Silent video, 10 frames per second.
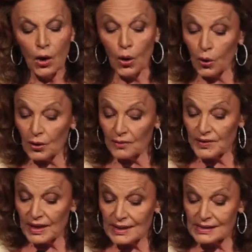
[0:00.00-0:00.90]
All of
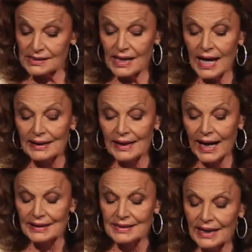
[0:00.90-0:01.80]
this, and
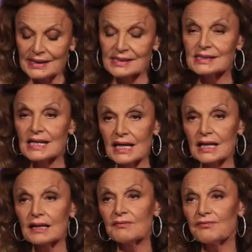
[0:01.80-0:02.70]
Nadja
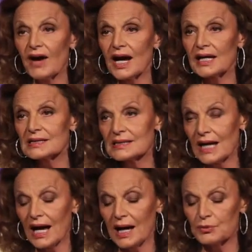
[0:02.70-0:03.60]
still finds
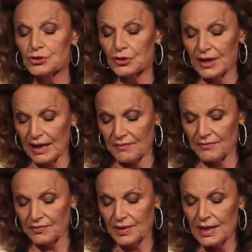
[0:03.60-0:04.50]
time to
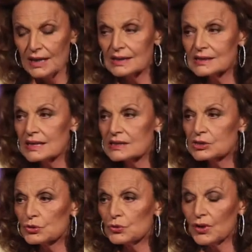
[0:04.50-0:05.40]
give. Since
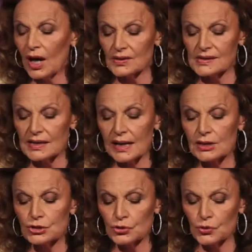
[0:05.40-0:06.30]

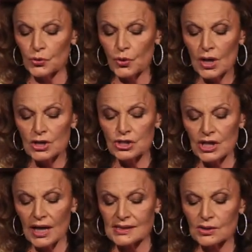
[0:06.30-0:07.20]
2002,
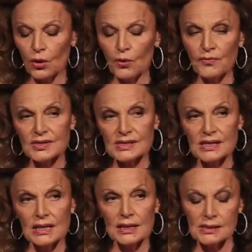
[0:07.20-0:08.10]
she has
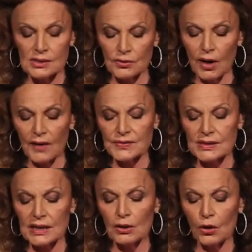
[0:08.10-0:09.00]
overseen
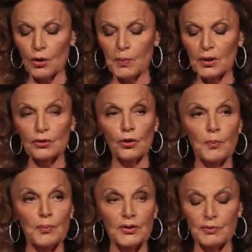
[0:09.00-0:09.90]
Swarovski Global
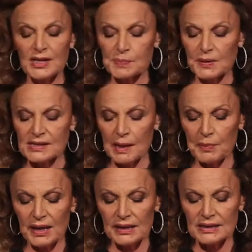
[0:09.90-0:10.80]
Corporate
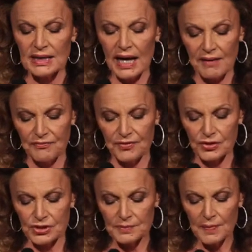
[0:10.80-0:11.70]
Responsibility
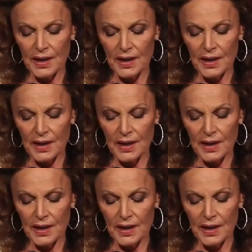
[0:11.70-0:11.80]
Effort.